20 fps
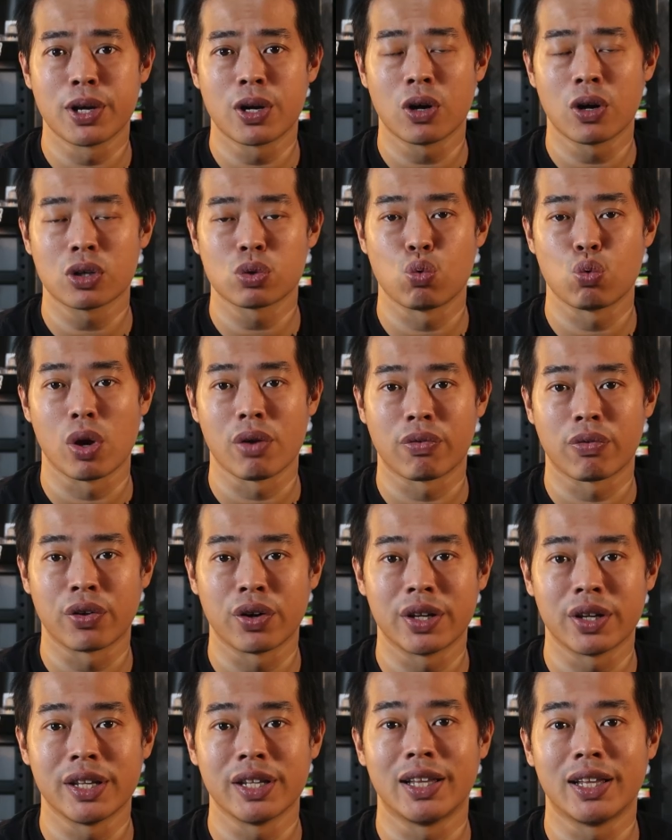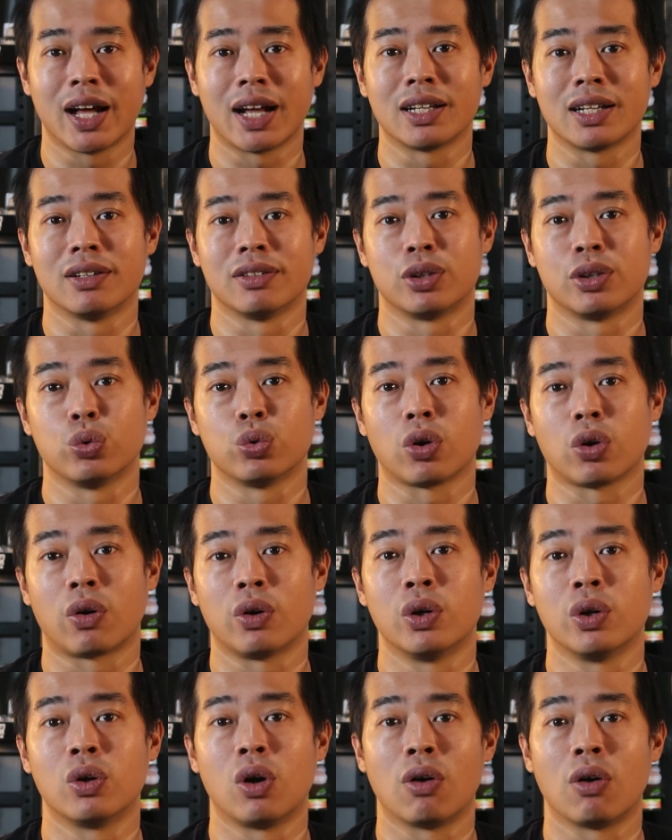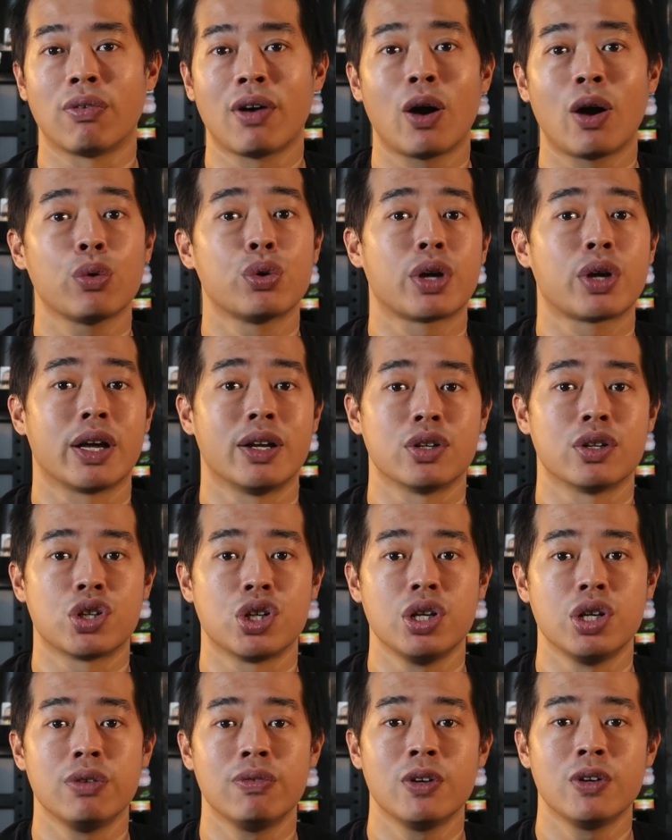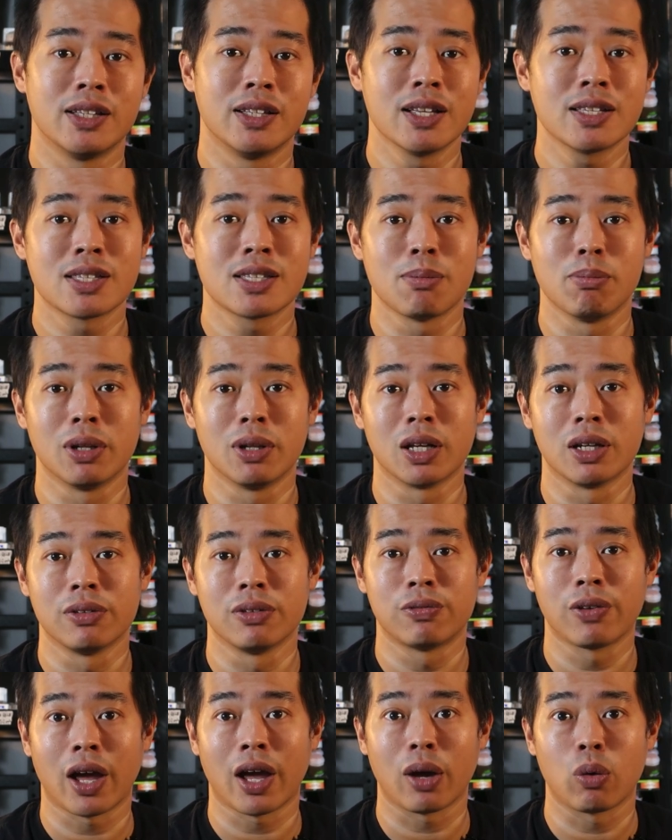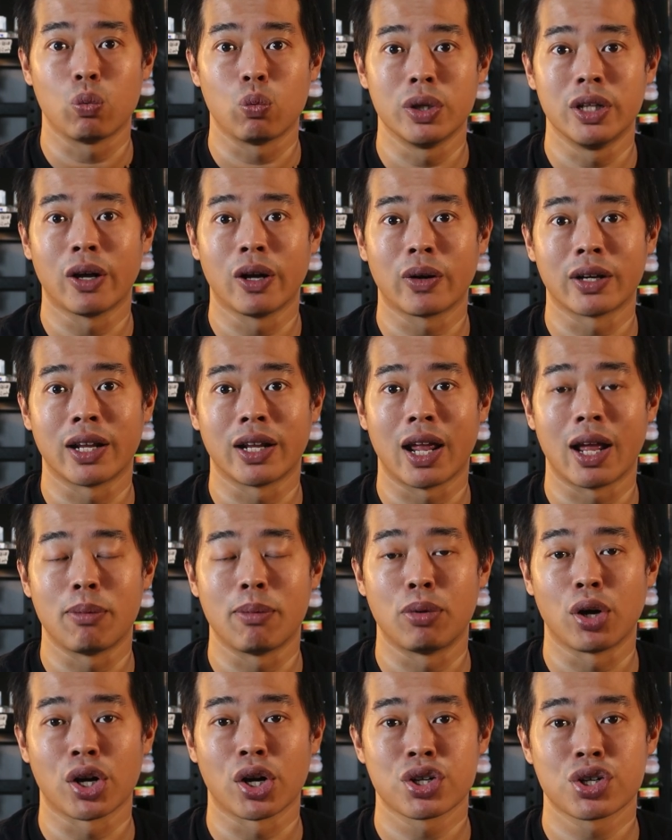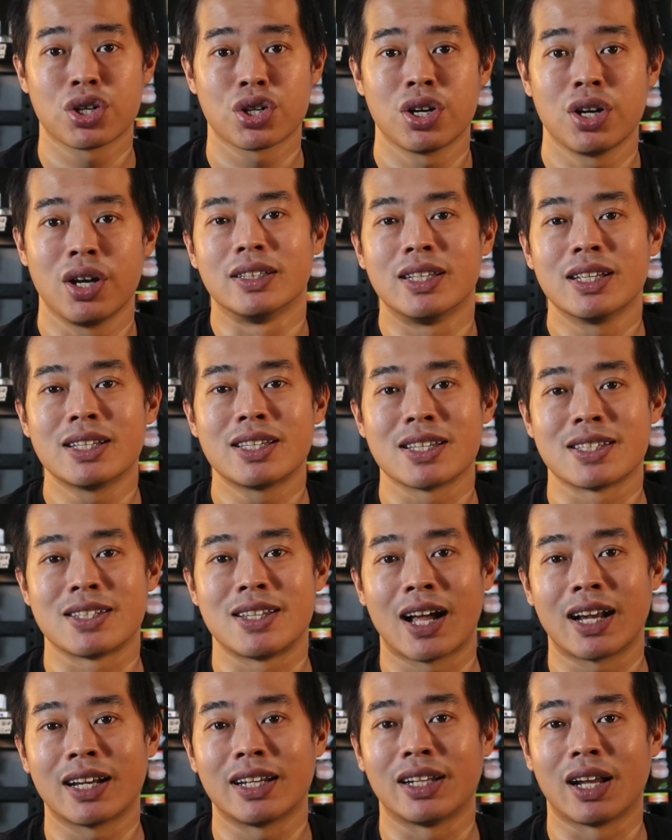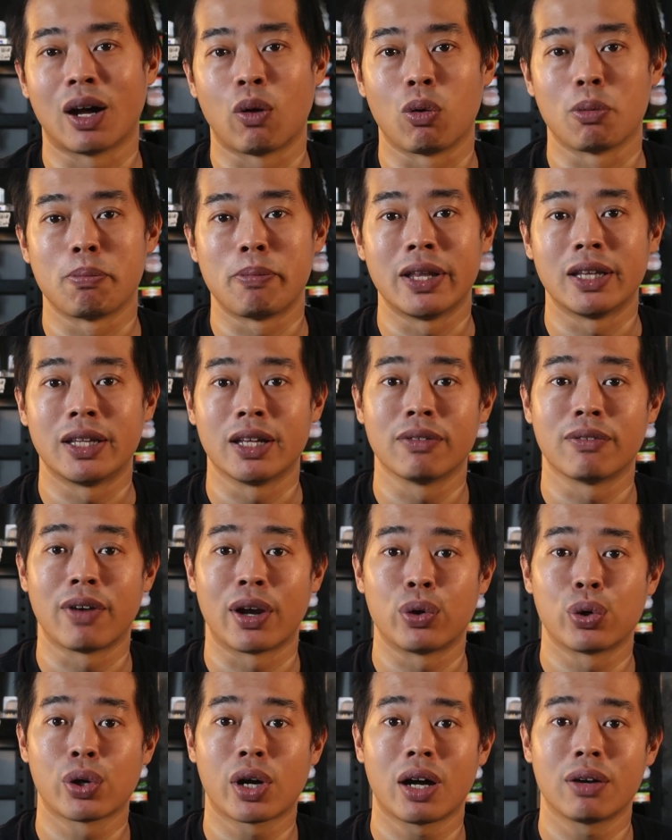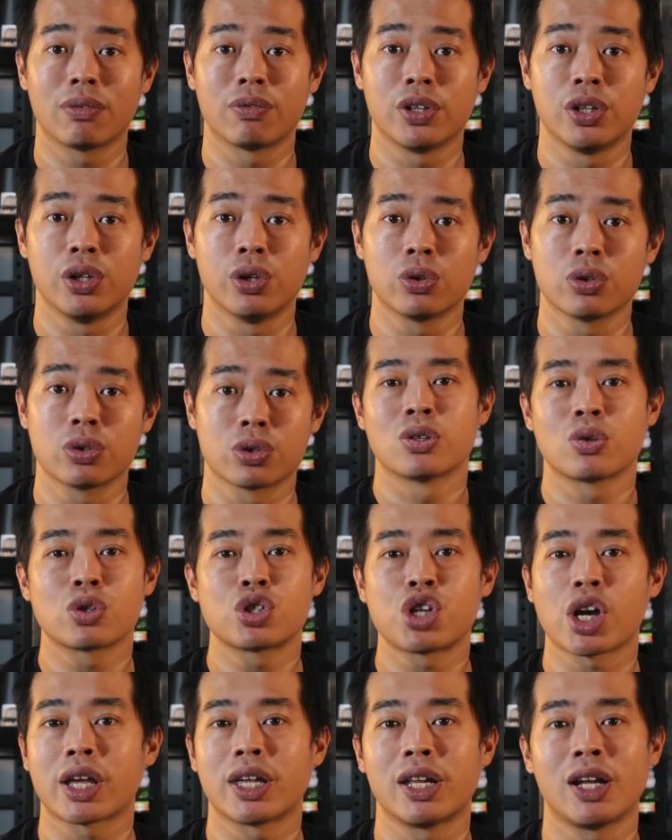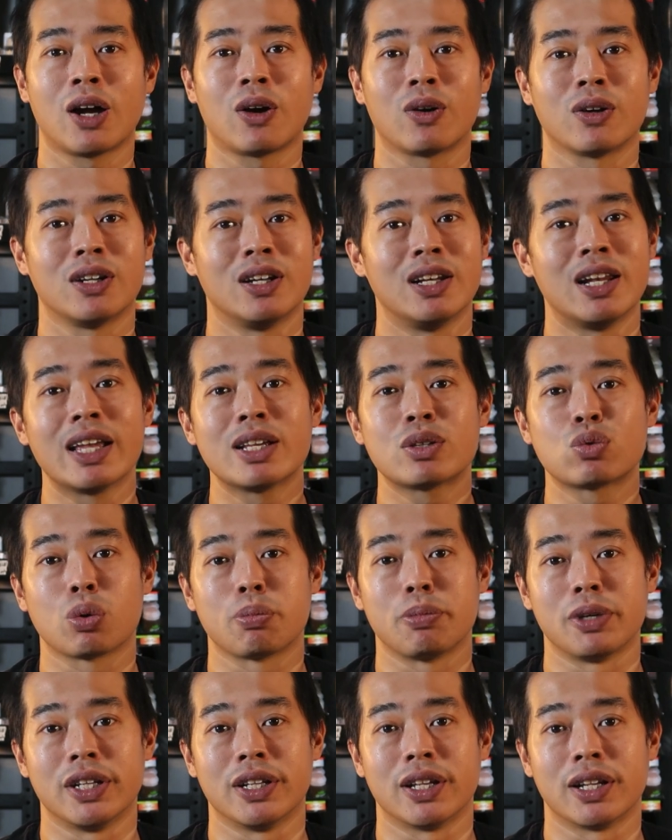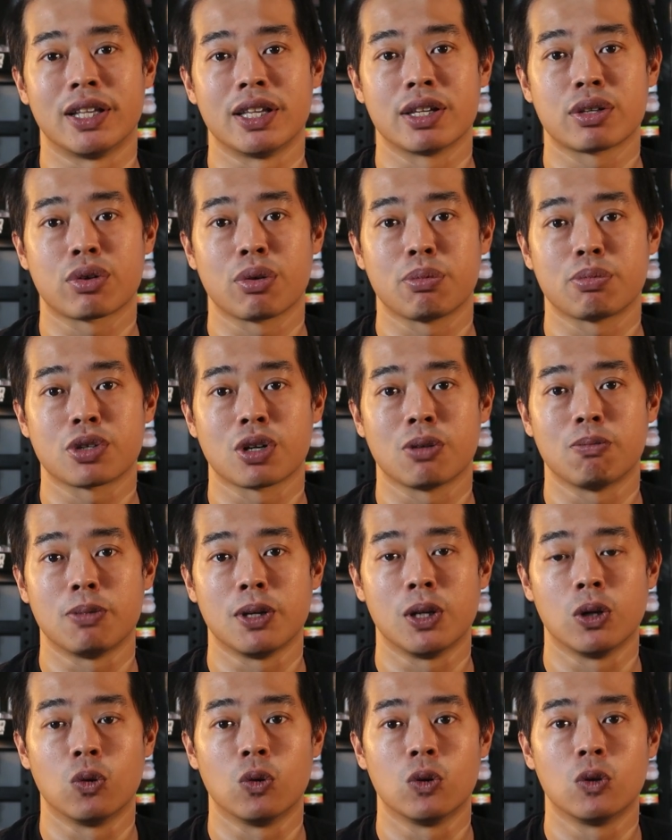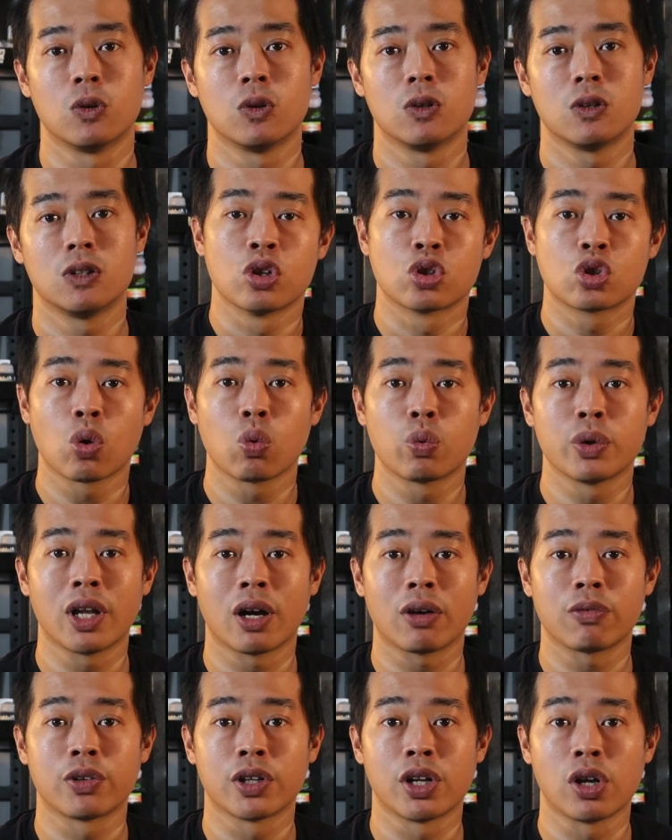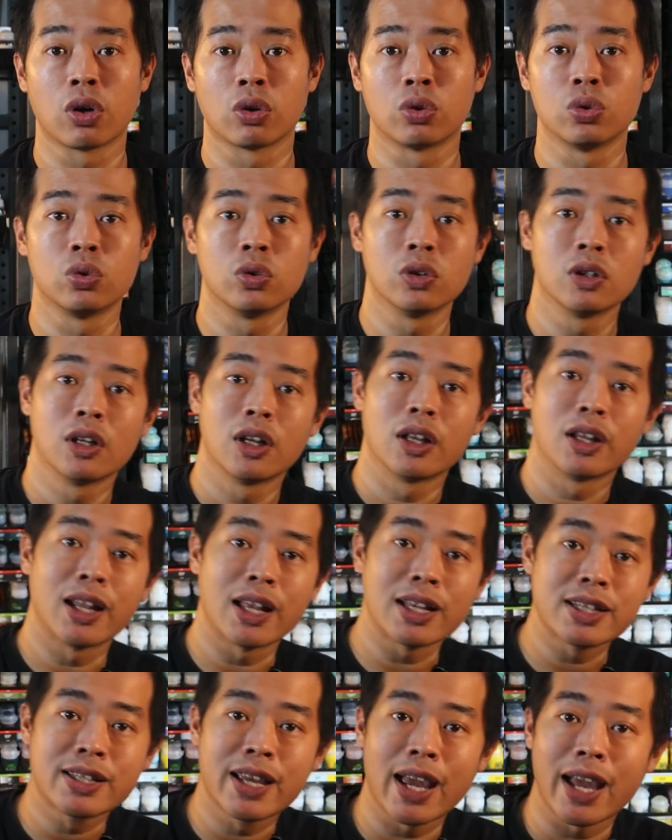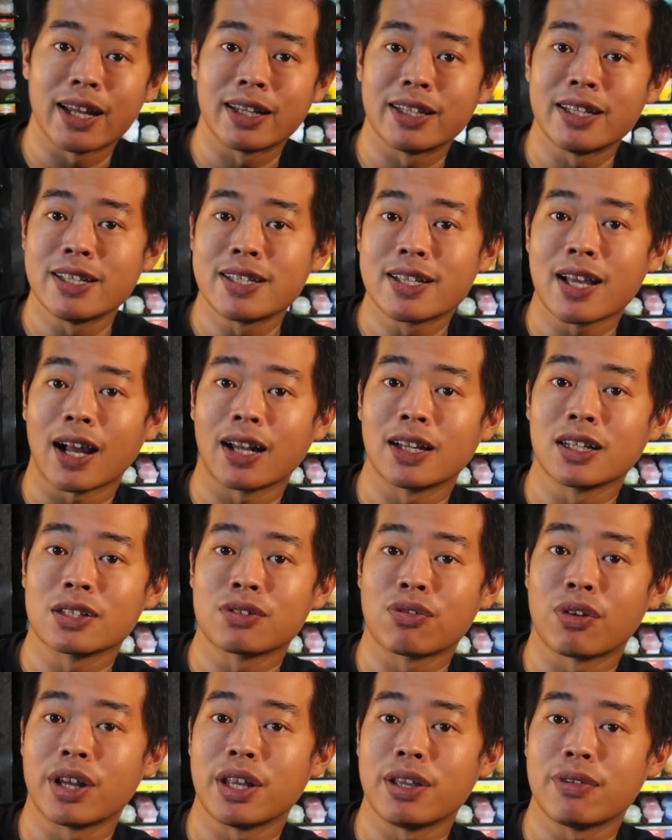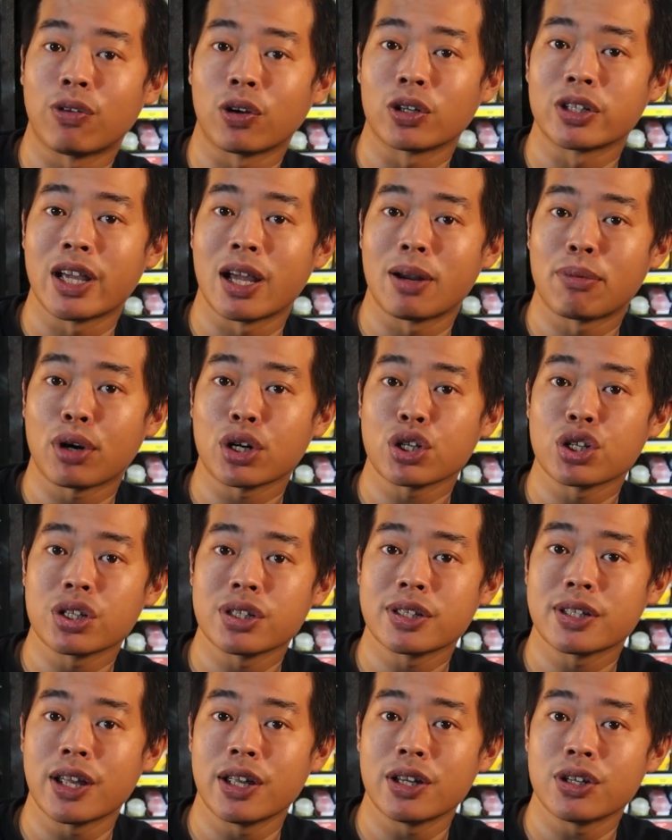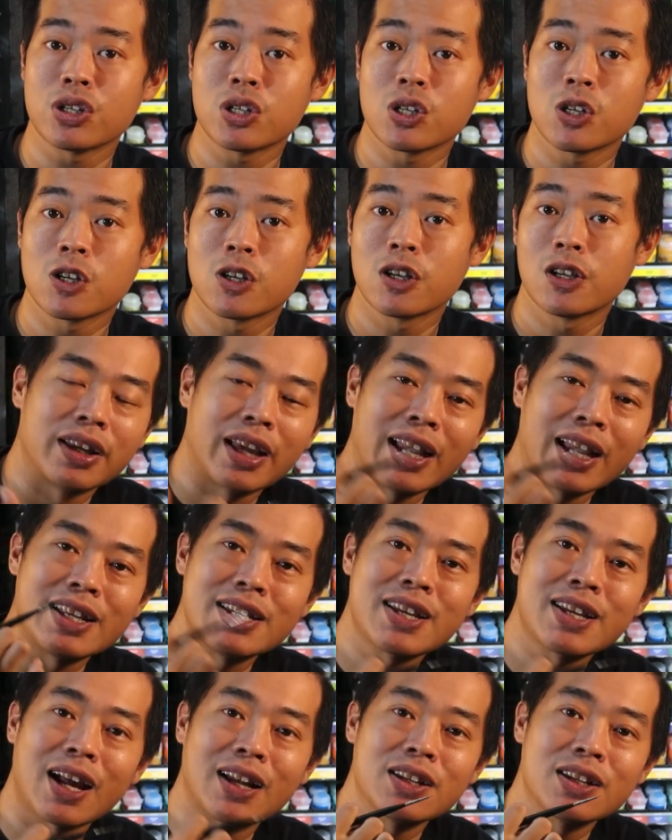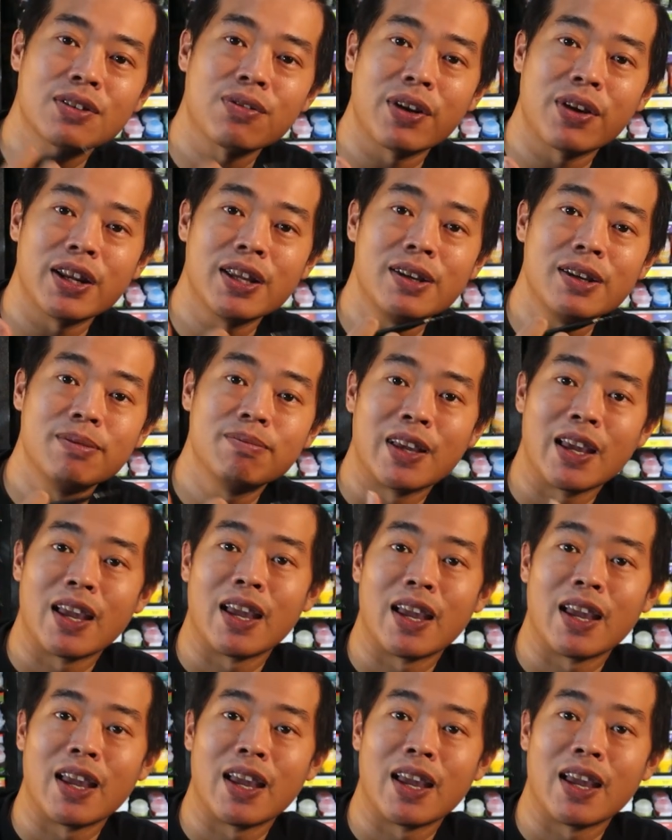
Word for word: because we have already done a tutorial of how you can achieve this similar effect without an airbrush. This is done in our Painting Radukar videos, so check it out, links will be in the description below. So without further ado, let's get these colors ready for the airbrushing stage. Get these colors ready